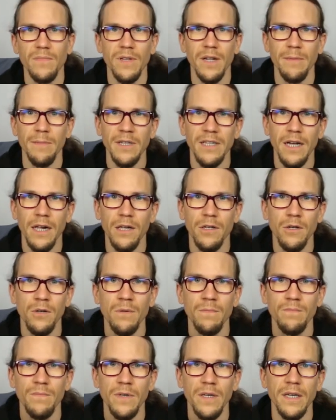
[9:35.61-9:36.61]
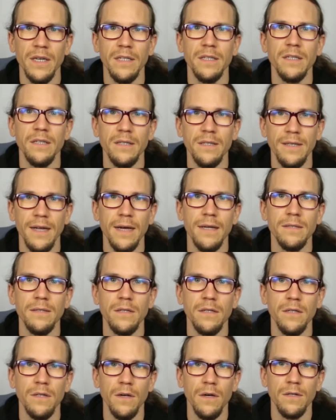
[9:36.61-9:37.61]
Let me tell you, it does
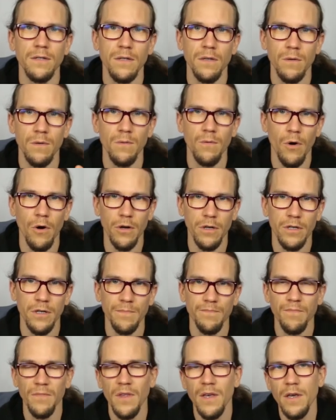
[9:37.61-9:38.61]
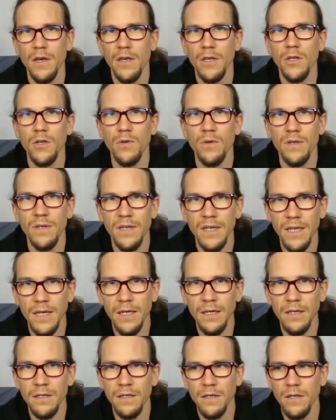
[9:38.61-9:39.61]
not work. You
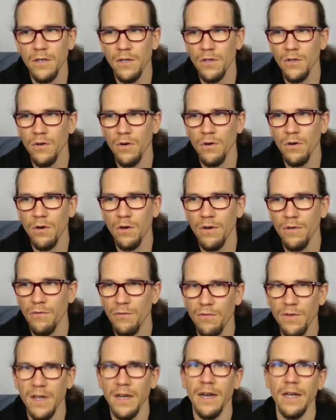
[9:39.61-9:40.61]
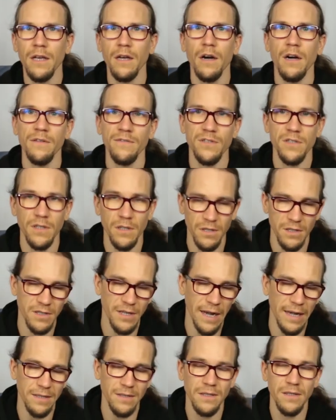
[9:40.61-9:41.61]
need your feeling of
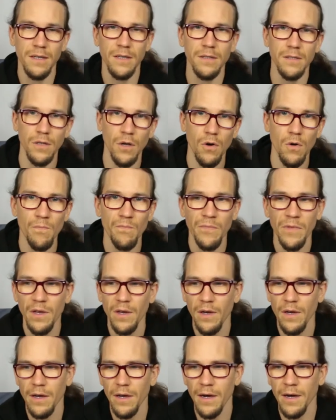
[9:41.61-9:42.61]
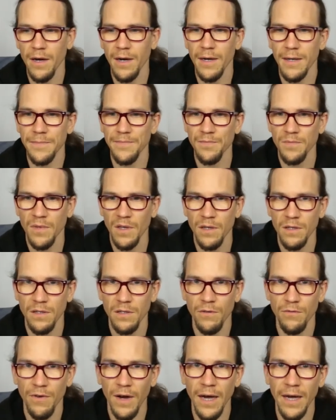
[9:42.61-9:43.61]
success. So
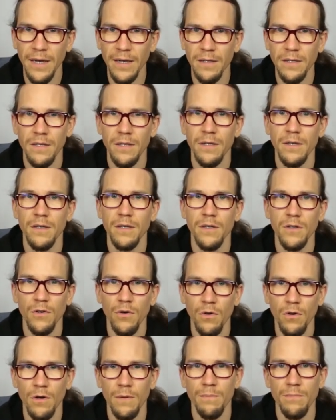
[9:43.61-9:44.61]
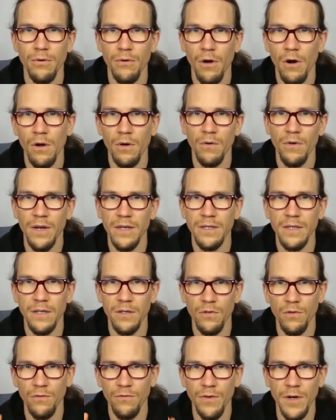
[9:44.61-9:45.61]
divide your progress
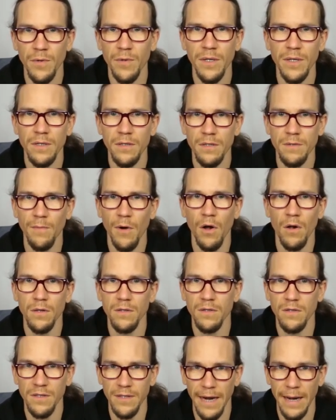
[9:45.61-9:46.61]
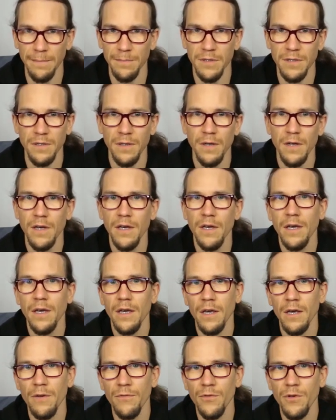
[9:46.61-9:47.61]
into very small steps.
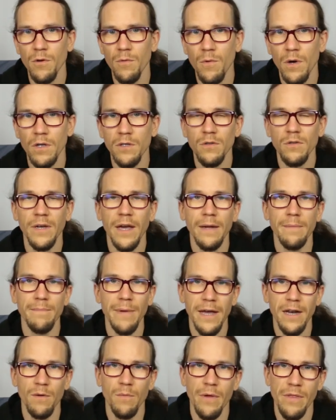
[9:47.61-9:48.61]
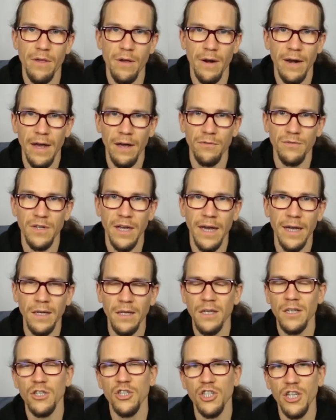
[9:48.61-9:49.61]
If you want to get better with your left
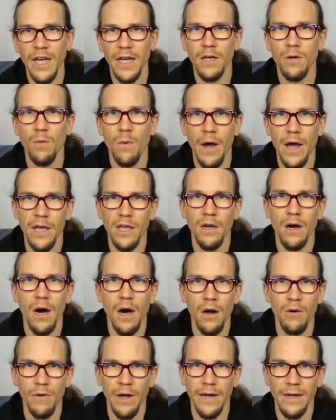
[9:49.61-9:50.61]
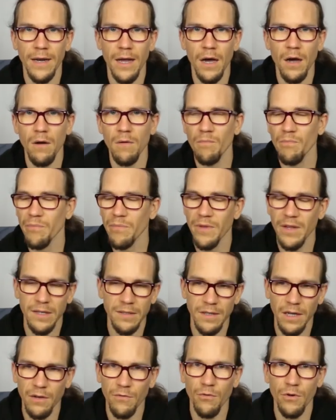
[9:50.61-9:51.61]
hand, check where you are right now.
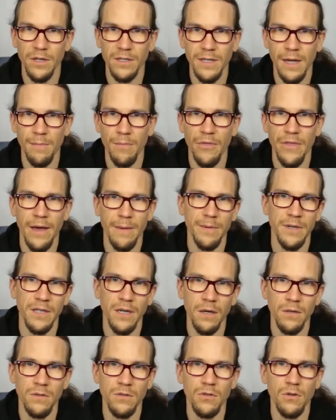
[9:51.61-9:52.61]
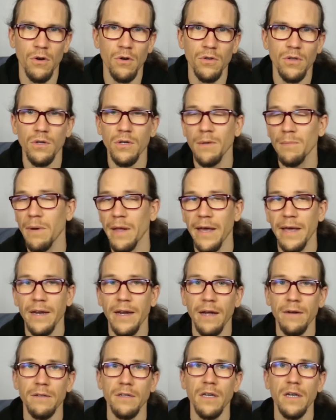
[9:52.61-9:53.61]
Let's take, for example, the up and down stroke. You can play it
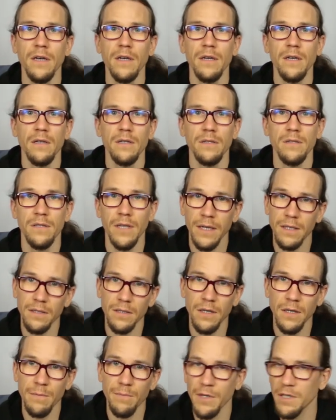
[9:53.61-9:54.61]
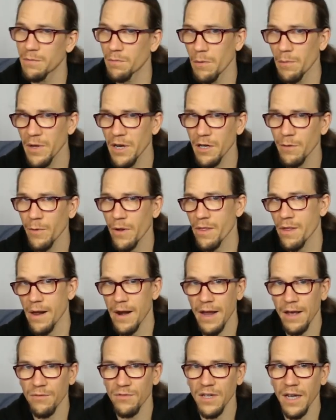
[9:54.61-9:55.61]
at 60 beats per minute with your
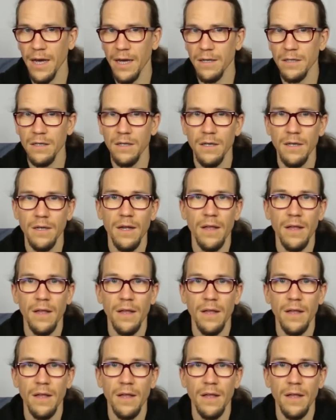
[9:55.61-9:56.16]
left hand.